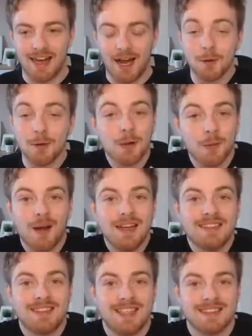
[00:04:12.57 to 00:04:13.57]
How
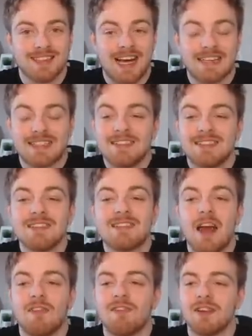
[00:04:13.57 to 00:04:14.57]
crazy is that? This is
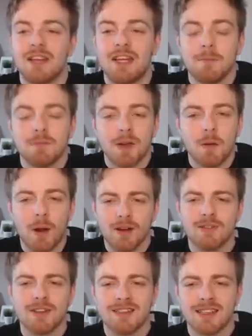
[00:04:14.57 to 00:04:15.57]
definitely
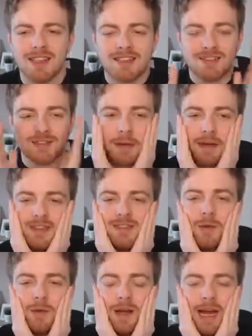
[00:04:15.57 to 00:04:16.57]
one of those glitches. When I
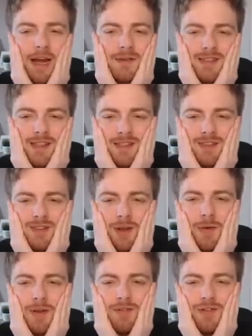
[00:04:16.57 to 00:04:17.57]
saw it, I was like
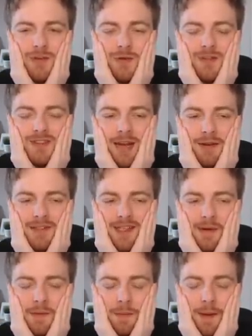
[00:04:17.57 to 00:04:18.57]
so confused. I was
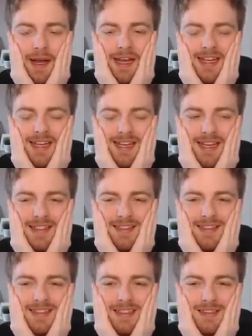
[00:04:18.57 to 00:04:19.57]
like, why
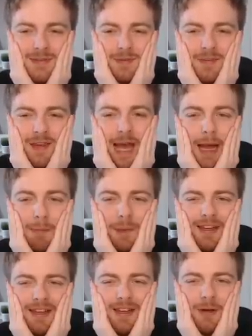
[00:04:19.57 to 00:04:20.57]
does this
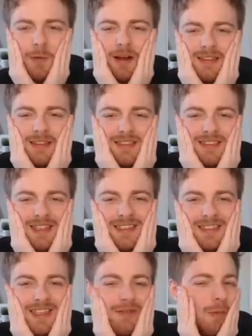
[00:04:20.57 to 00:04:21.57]
happen? Why does
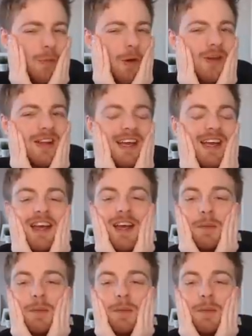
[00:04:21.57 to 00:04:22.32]
this even work?